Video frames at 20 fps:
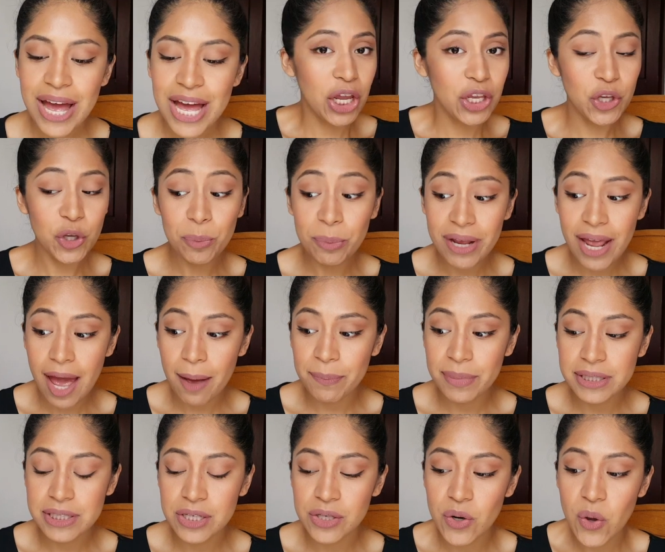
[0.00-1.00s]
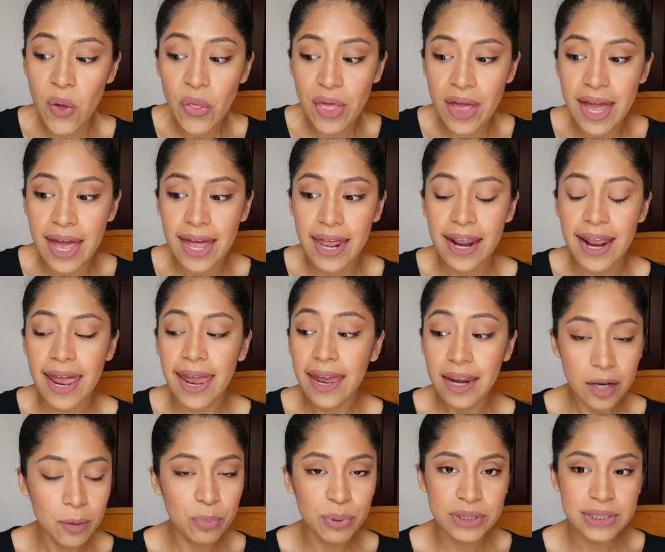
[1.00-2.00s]
You'd be happy to know that
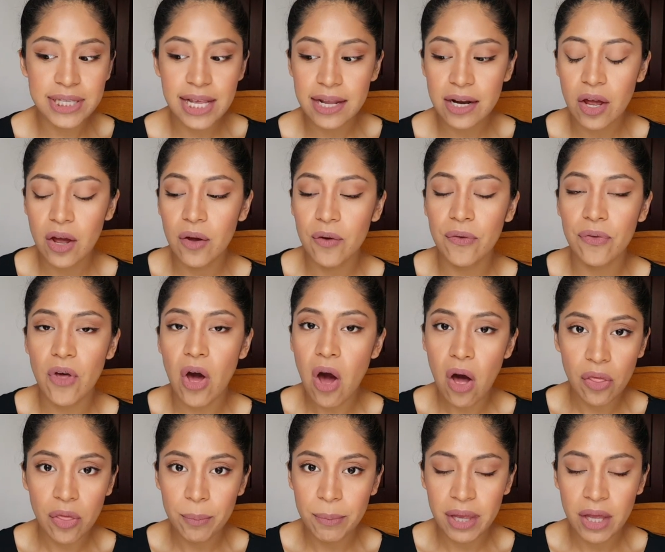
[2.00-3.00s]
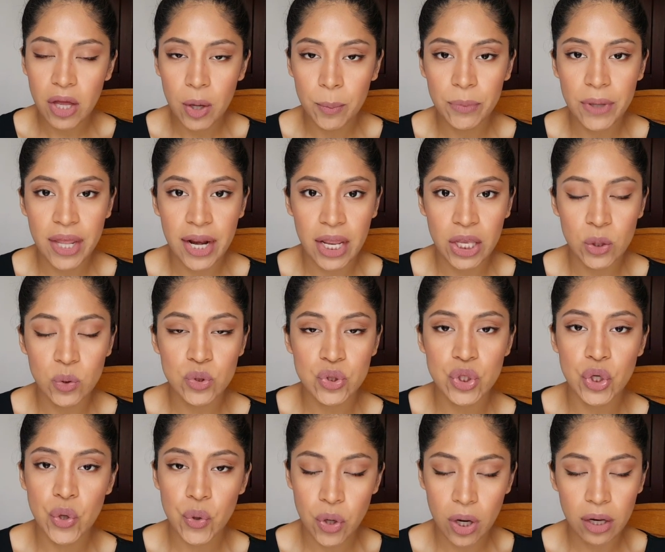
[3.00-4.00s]
80% of all the makeup that I use
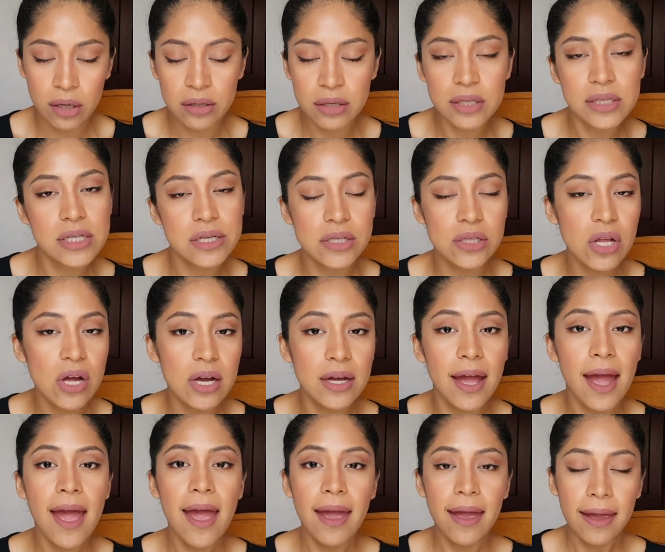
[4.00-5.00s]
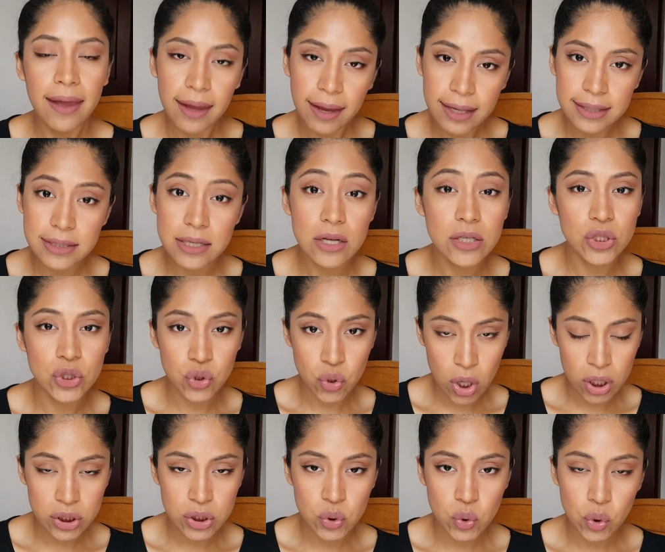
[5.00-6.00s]
to create this look is
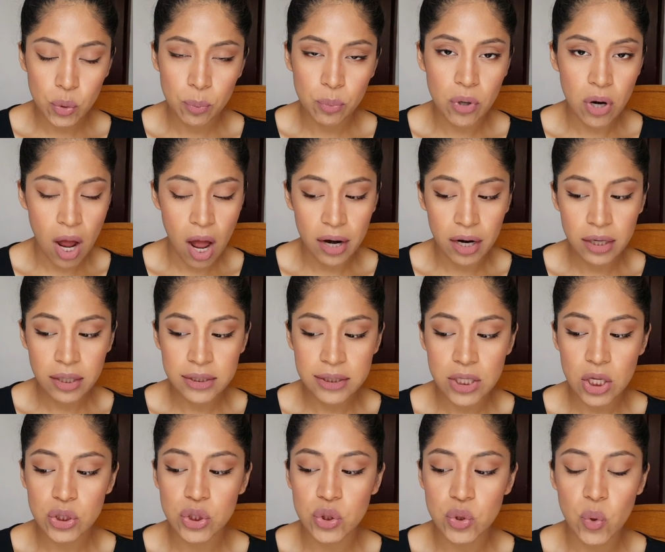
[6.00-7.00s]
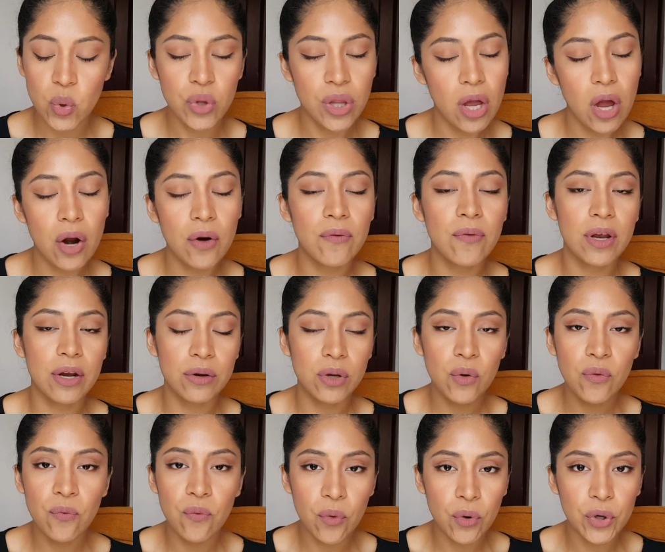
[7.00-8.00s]
drugstore products, so they are very
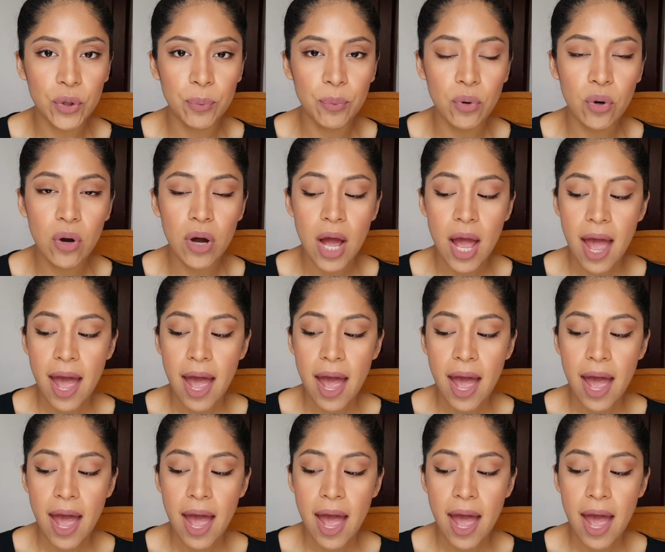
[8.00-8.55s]
affordable,